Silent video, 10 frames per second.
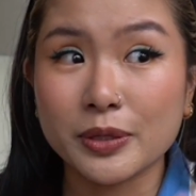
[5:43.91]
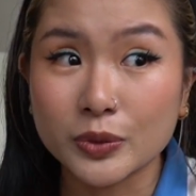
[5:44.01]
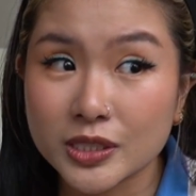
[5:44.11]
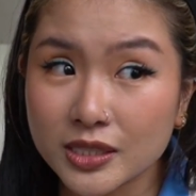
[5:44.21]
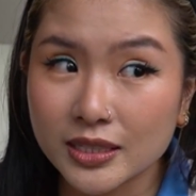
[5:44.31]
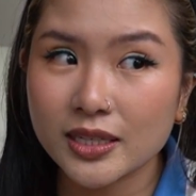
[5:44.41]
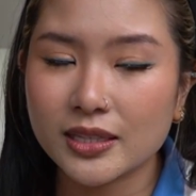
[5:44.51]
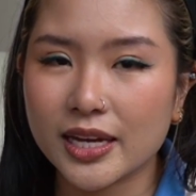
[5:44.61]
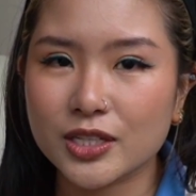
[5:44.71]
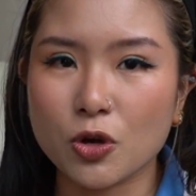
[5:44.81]
They were sitting
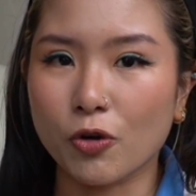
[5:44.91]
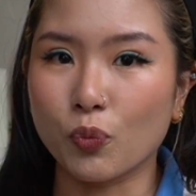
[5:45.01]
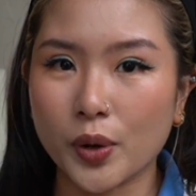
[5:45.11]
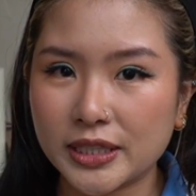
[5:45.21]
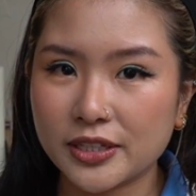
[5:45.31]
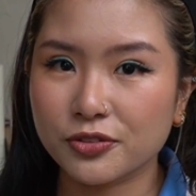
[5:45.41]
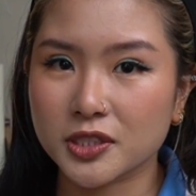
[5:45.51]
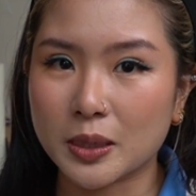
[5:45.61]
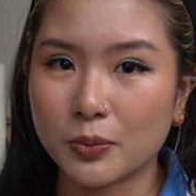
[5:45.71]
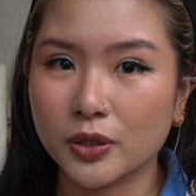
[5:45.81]
there sort of waiting for
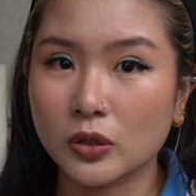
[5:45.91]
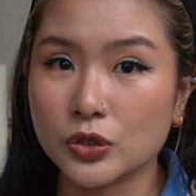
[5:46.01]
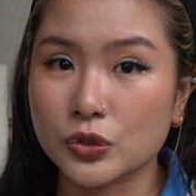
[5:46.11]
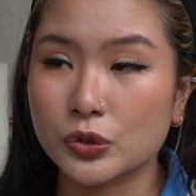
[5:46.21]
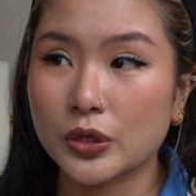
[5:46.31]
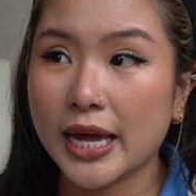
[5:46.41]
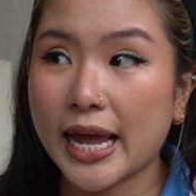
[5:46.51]
someone also.